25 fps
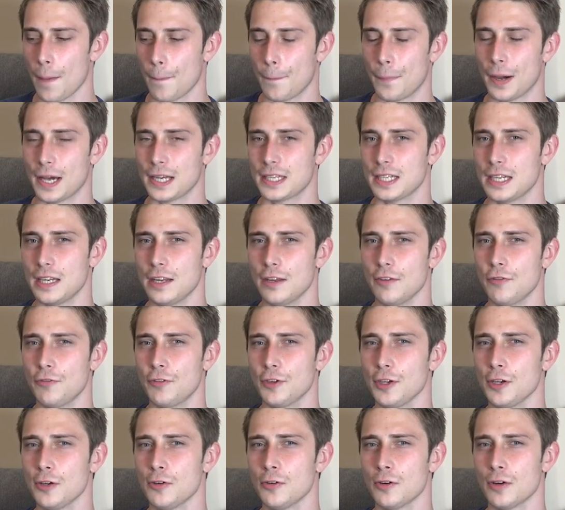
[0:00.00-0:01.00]
But if
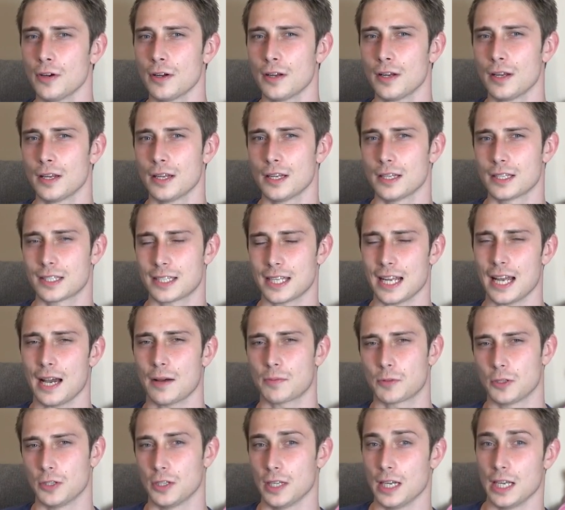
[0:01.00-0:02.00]
you stay
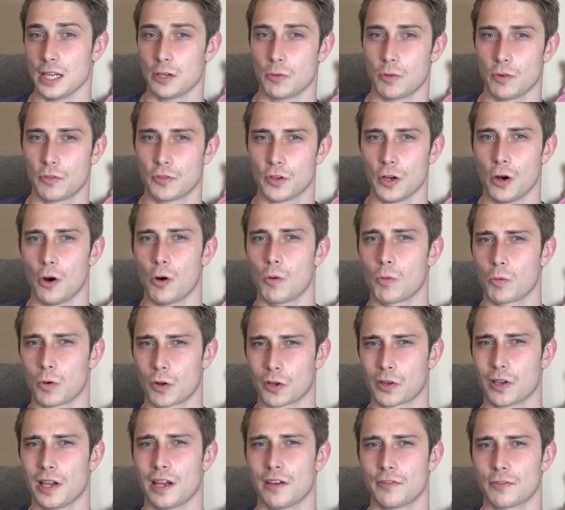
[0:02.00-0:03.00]
up to date with the
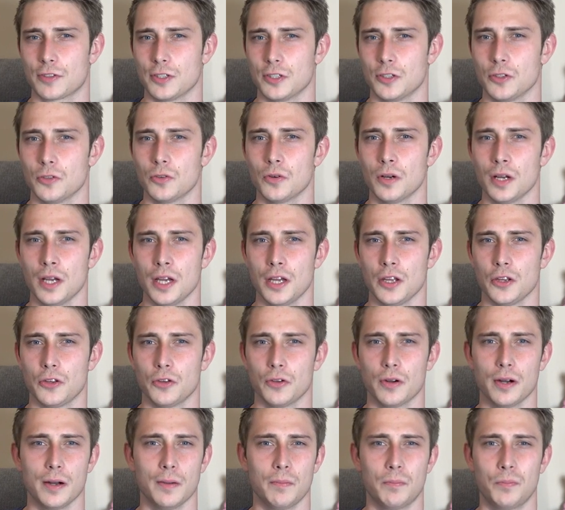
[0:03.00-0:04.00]
homework you have to do,
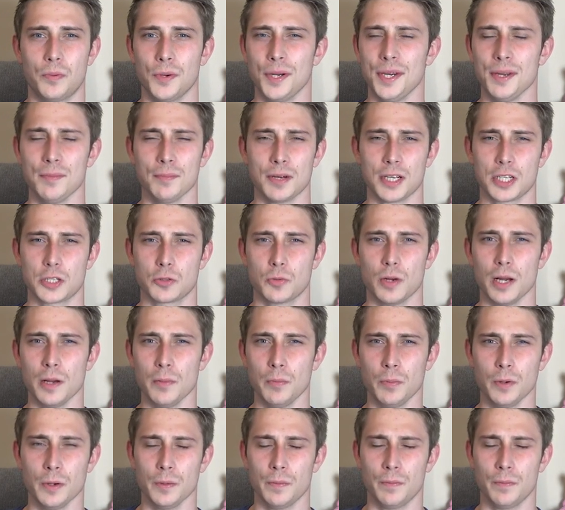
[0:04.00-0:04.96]
you are pretty much well